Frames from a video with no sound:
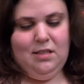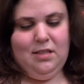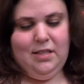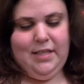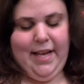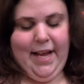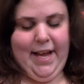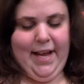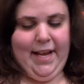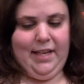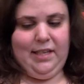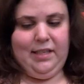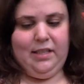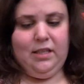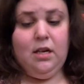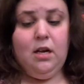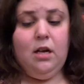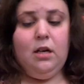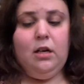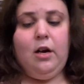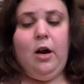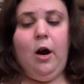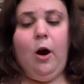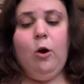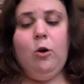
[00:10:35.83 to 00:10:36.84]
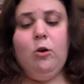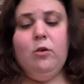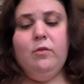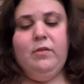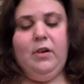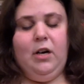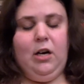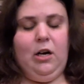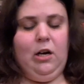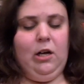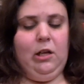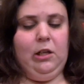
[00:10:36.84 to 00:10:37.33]
And
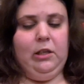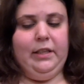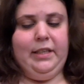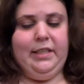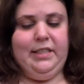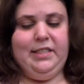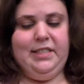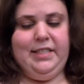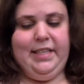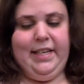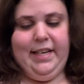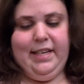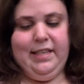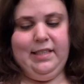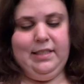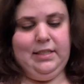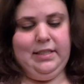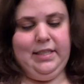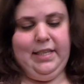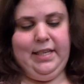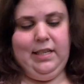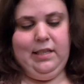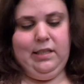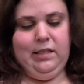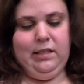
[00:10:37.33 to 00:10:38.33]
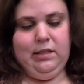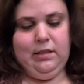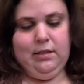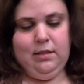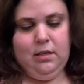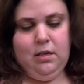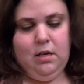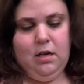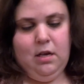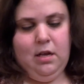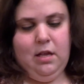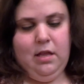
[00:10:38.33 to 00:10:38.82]
Caraval, it says, is
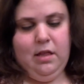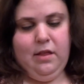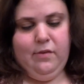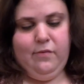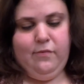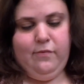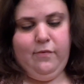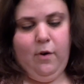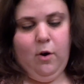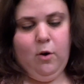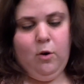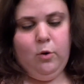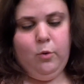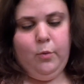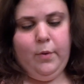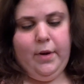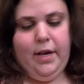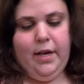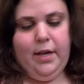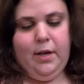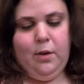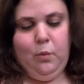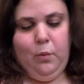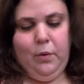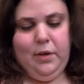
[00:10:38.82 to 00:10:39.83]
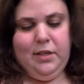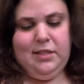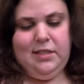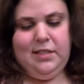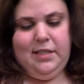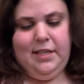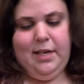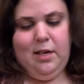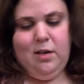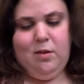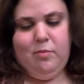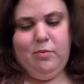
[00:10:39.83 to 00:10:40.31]
the faraway
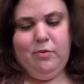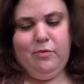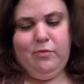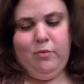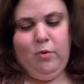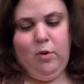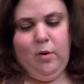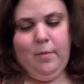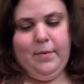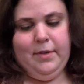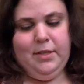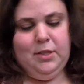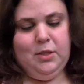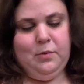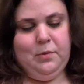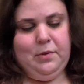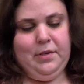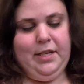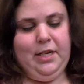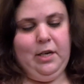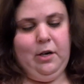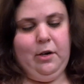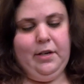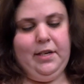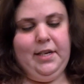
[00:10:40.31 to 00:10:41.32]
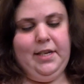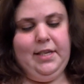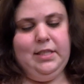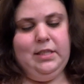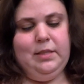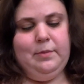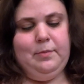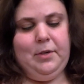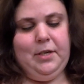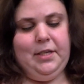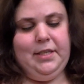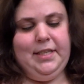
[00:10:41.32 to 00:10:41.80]
once-a-year performance where the audience
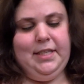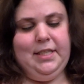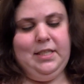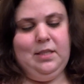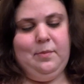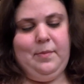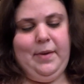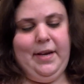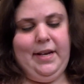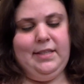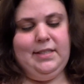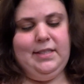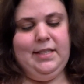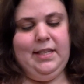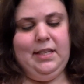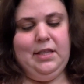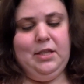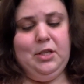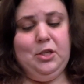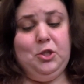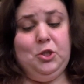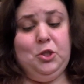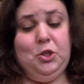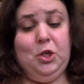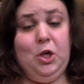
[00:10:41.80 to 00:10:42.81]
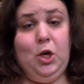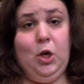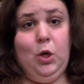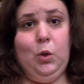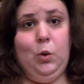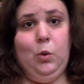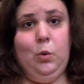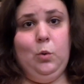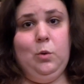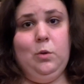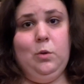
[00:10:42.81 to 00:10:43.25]
participates in the show.